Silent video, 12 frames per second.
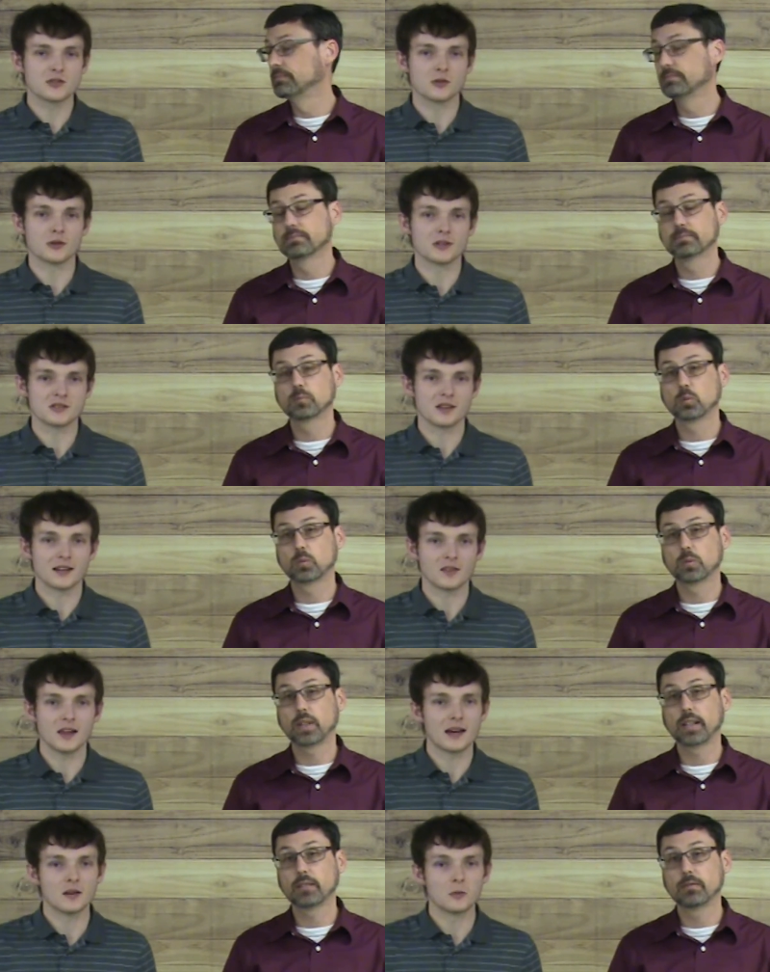Speaker 1: stories like
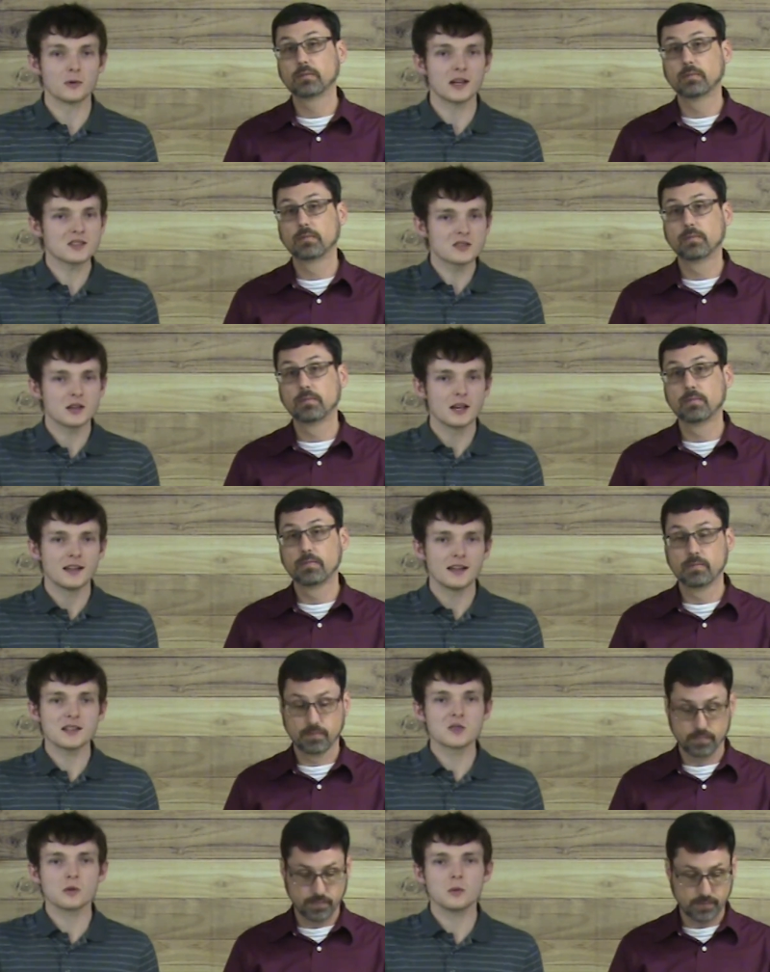that, and that's
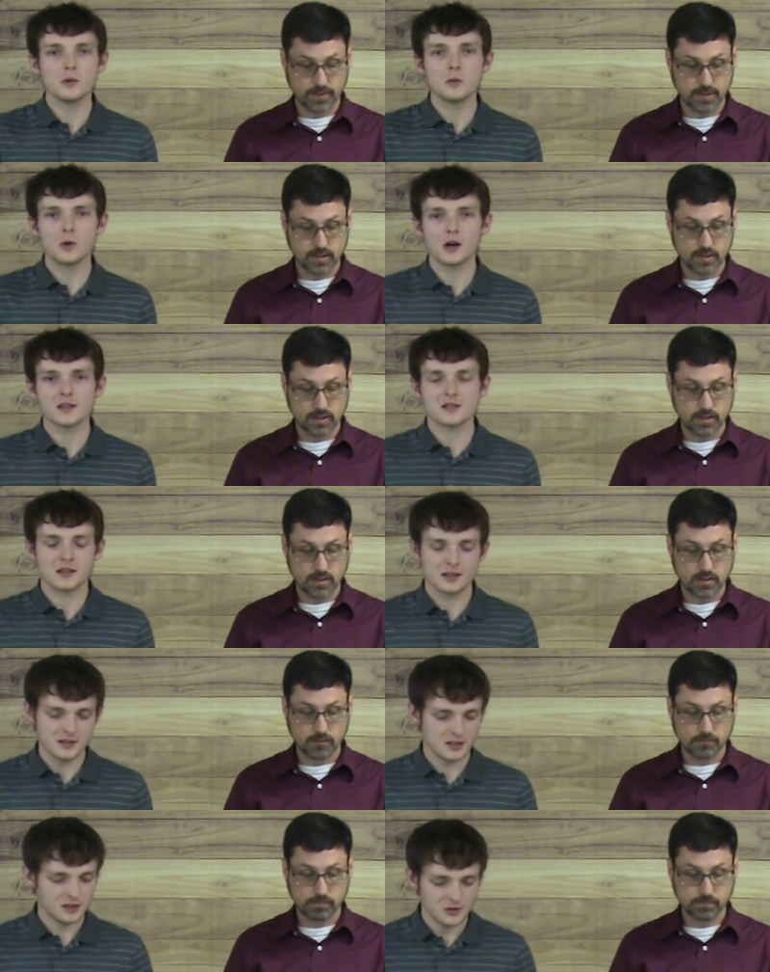that's what we want to
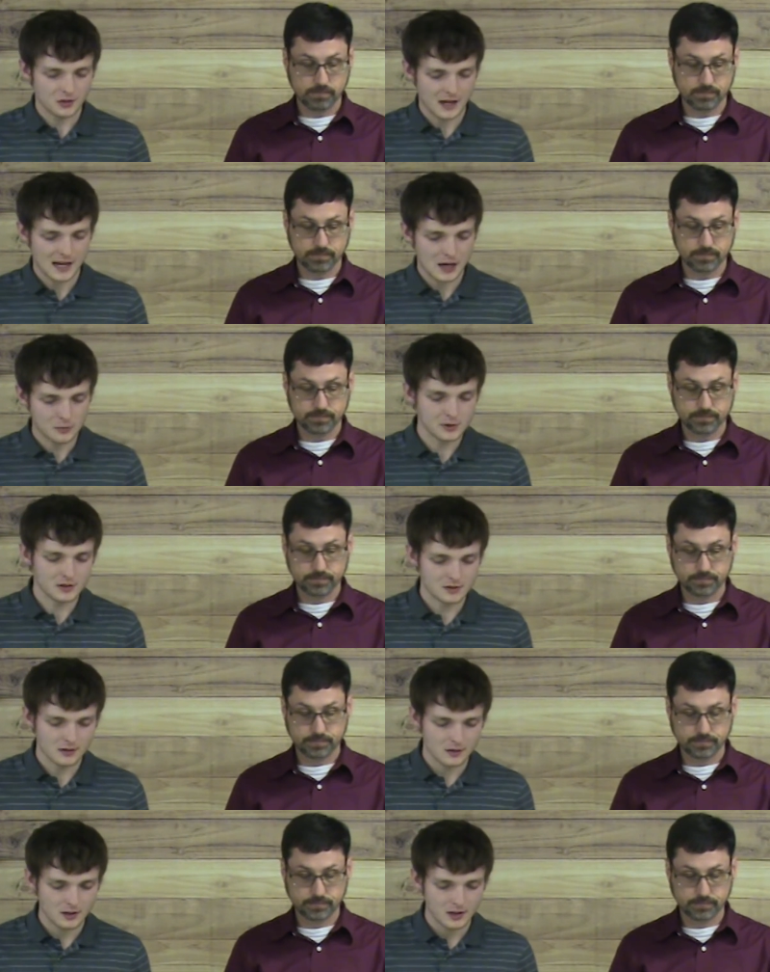continue to
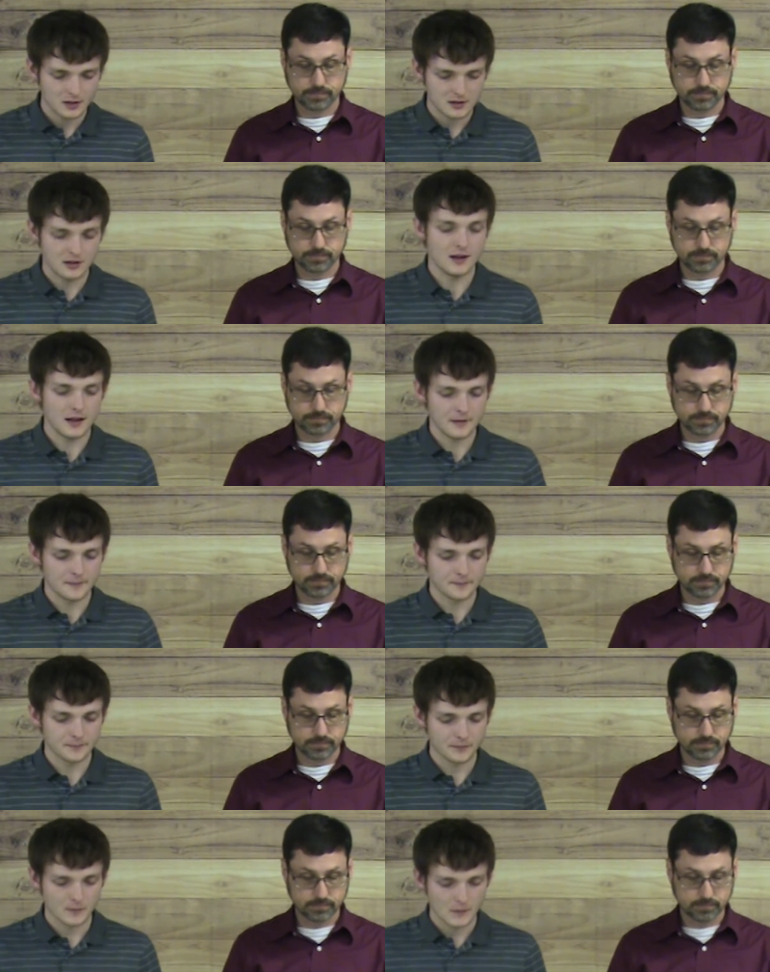happen today.
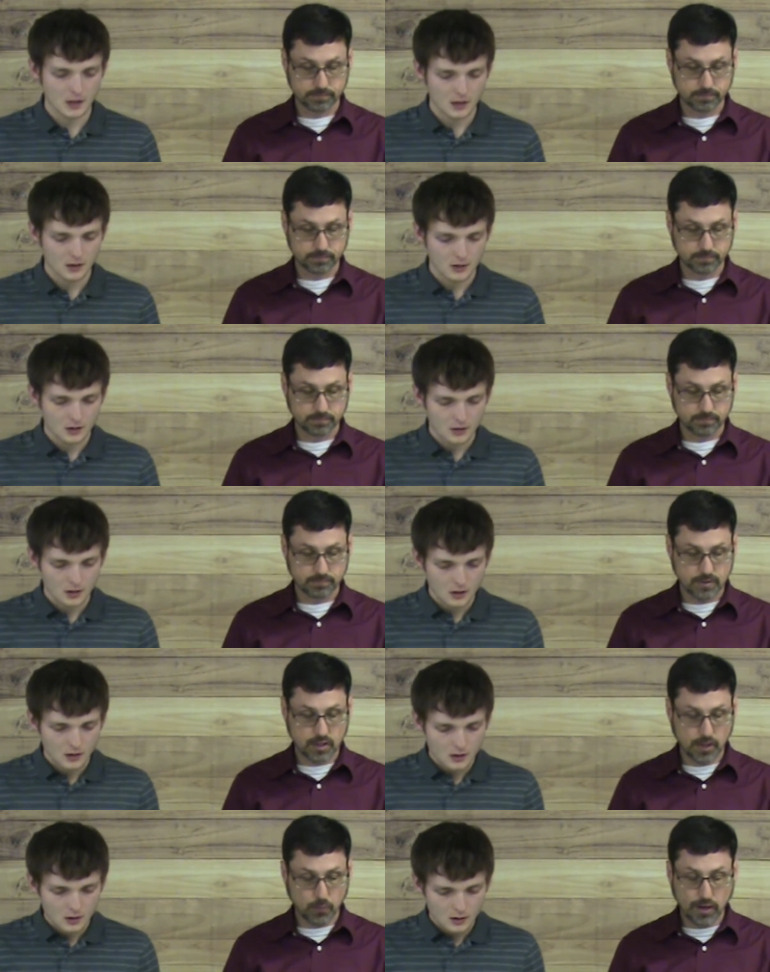
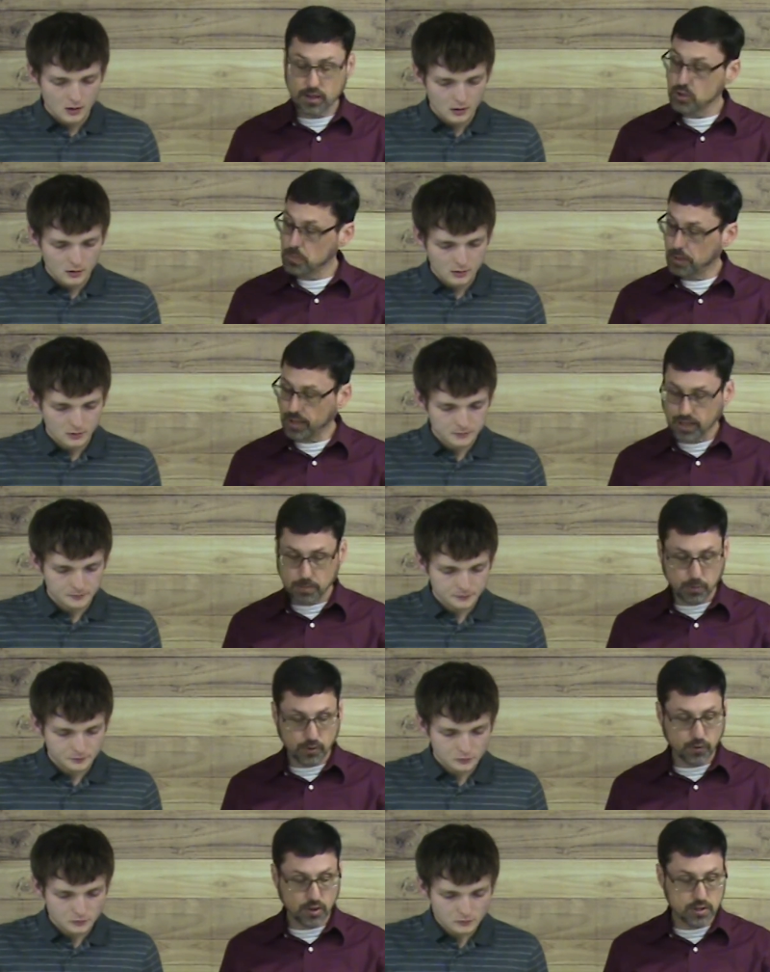
Speaker 2: All right, why don't you pick it up
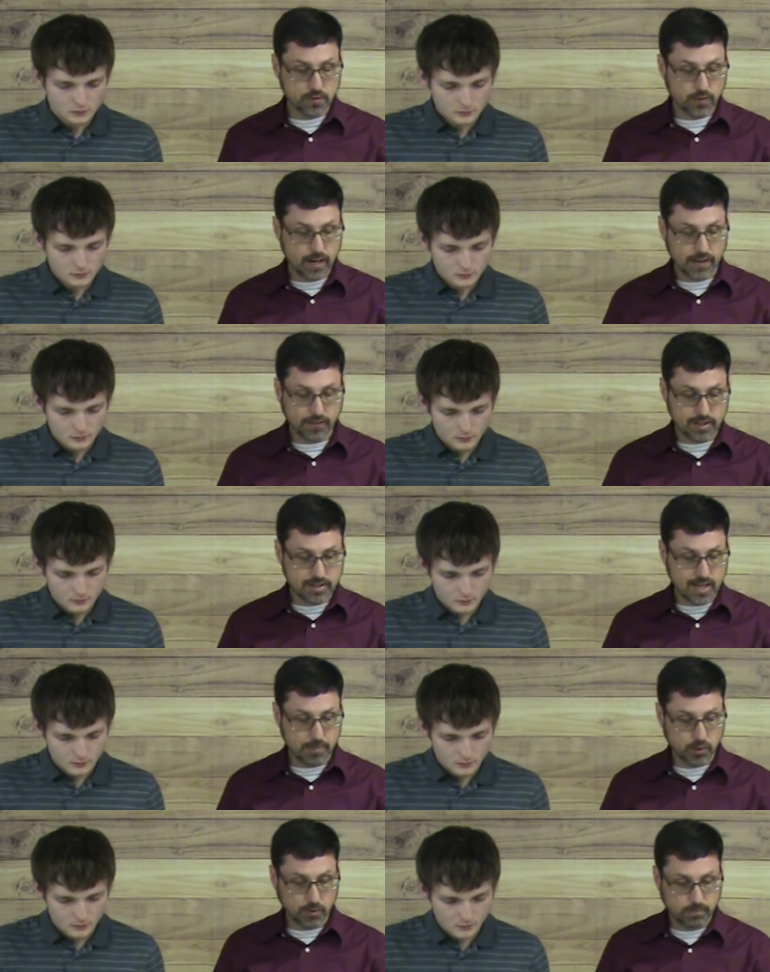with verse five? I
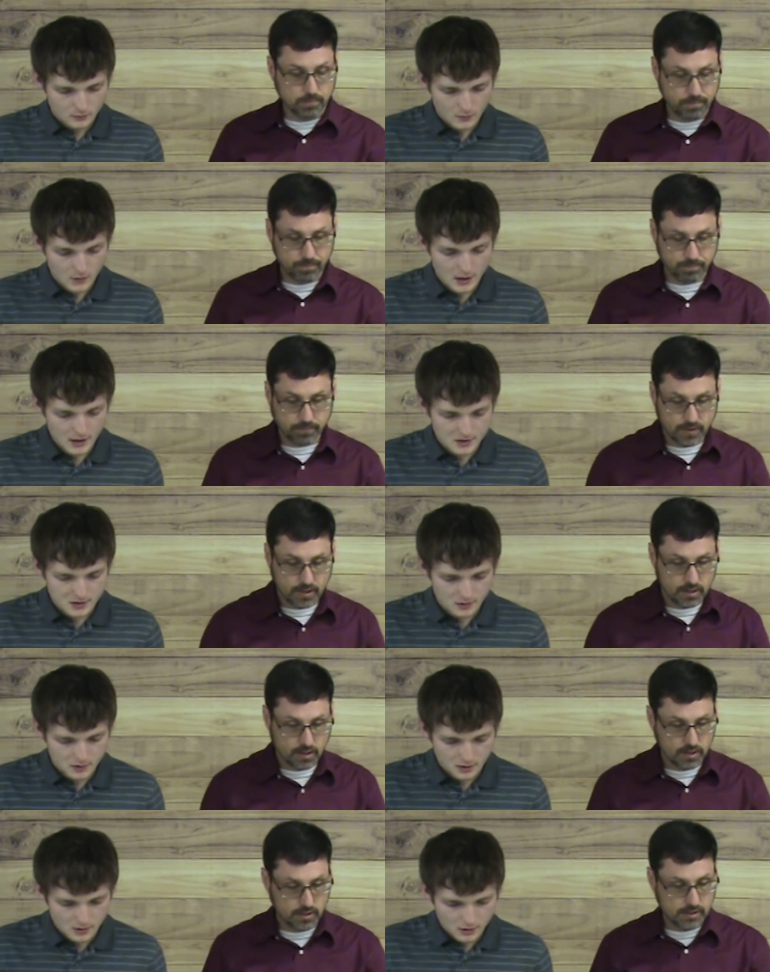stopped you.
Speaker 1: Yes.
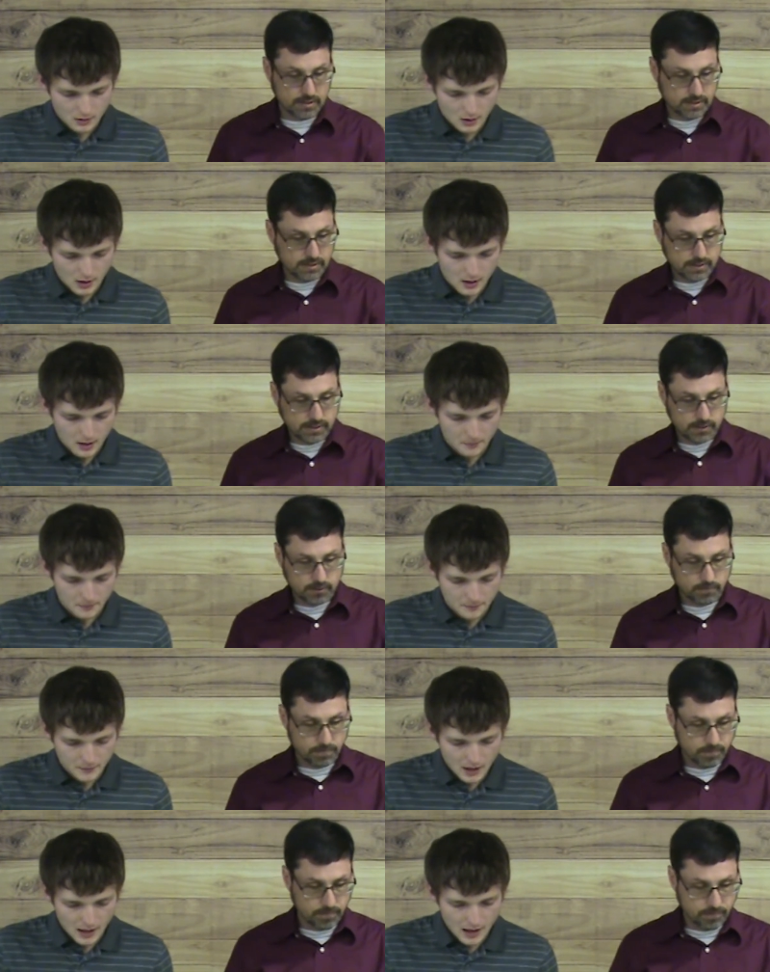Um,
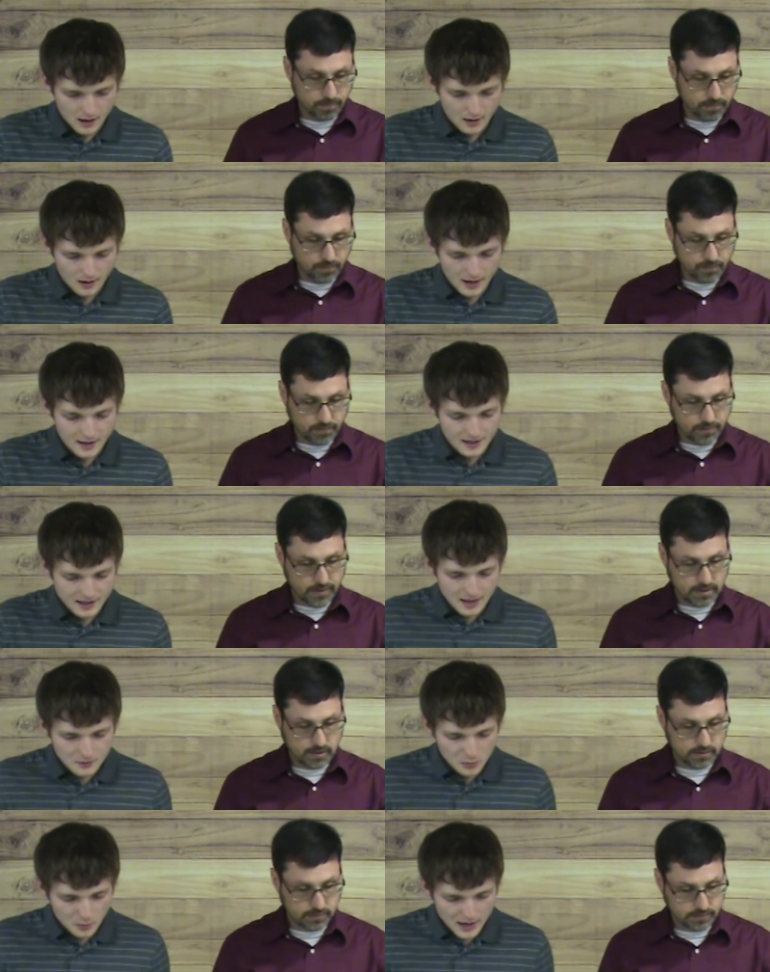and it
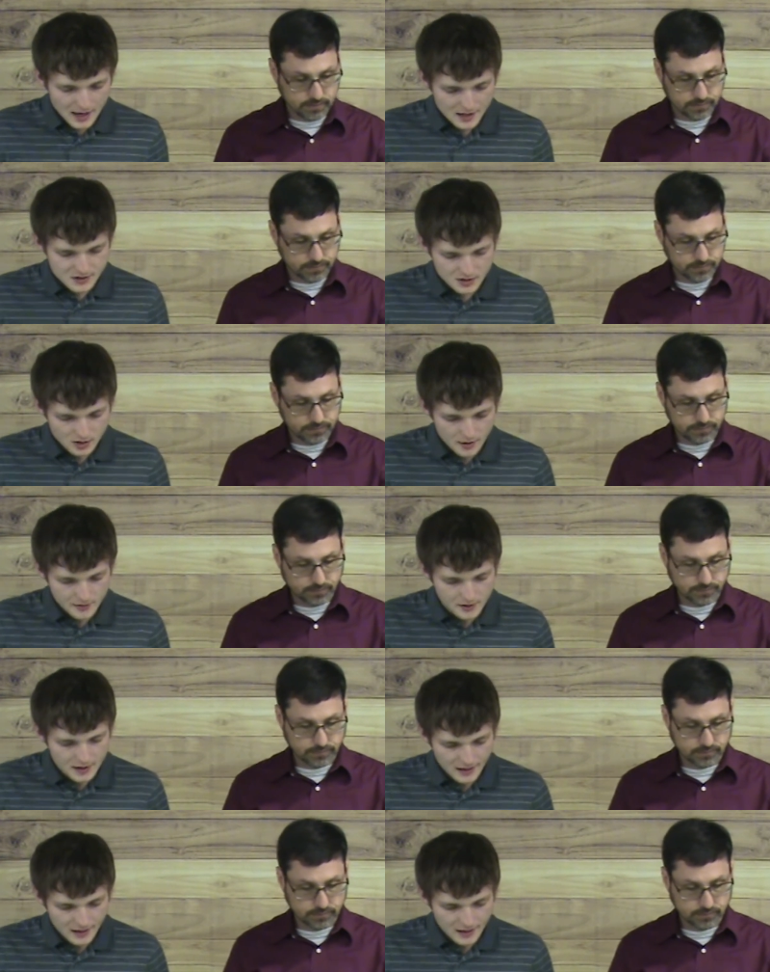came to pass on the